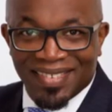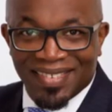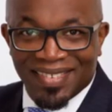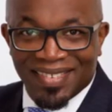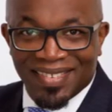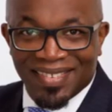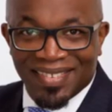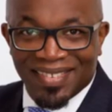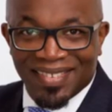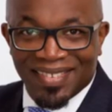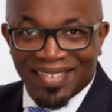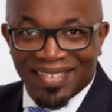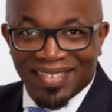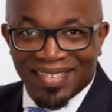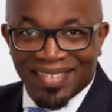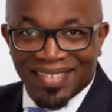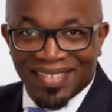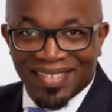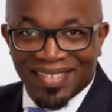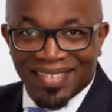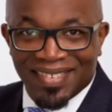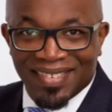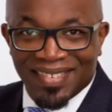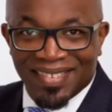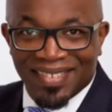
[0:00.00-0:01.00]

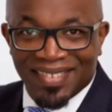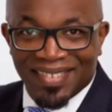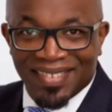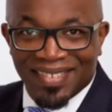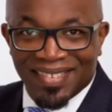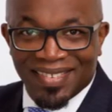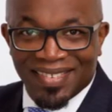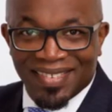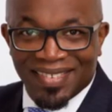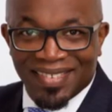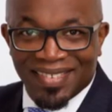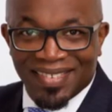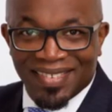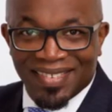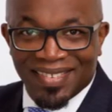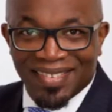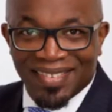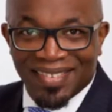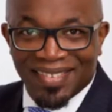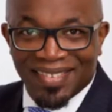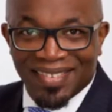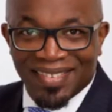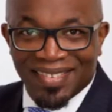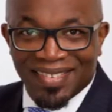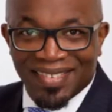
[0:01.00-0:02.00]

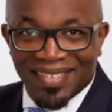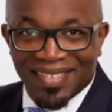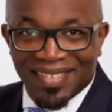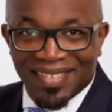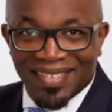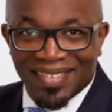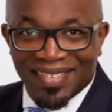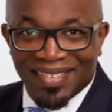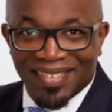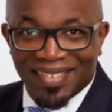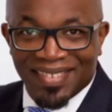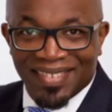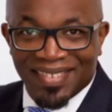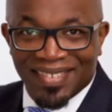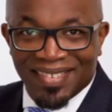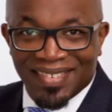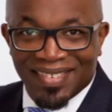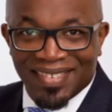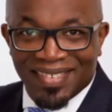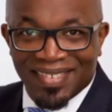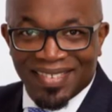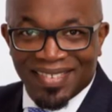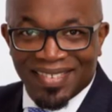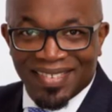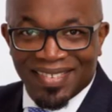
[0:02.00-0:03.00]
This person isn't speaking.